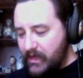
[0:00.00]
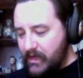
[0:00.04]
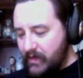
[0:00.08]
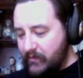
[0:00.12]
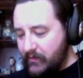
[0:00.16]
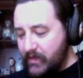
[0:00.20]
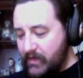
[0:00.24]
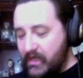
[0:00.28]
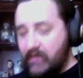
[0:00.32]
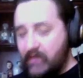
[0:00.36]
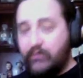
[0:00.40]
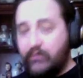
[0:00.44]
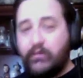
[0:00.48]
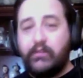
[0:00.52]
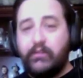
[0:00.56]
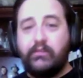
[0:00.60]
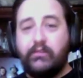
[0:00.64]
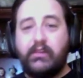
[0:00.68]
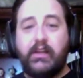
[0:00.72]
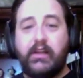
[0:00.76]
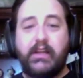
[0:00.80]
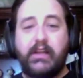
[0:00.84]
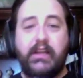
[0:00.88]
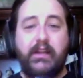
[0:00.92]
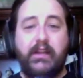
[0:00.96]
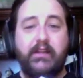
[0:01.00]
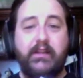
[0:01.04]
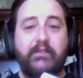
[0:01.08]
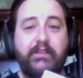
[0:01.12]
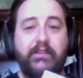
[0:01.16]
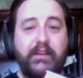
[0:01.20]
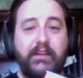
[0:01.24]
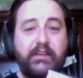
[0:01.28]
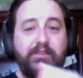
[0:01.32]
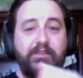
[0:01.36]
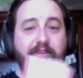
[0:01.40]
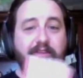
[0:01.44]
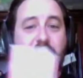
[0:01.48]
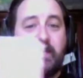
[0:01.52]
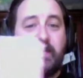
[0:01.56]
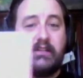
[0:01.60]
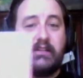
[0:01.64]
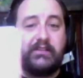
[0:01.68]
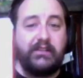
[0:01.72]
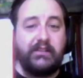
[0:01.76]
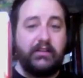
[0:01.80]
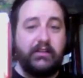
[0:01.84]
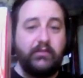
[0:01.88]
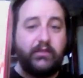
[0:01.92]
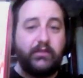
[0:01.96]
if you're lucky enough to get your
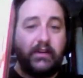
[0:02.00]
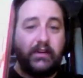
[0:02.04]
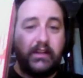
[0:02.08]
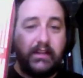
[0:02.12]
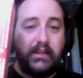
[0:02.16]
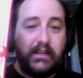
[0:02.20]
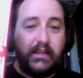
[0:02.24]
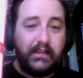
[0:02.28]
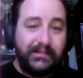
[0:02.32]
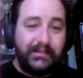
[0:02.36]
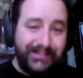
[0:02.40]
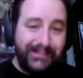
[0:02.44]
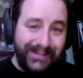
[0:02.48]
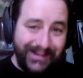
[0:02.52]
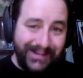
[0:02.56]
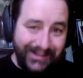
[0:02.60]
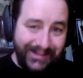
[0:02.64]
hands on one of these,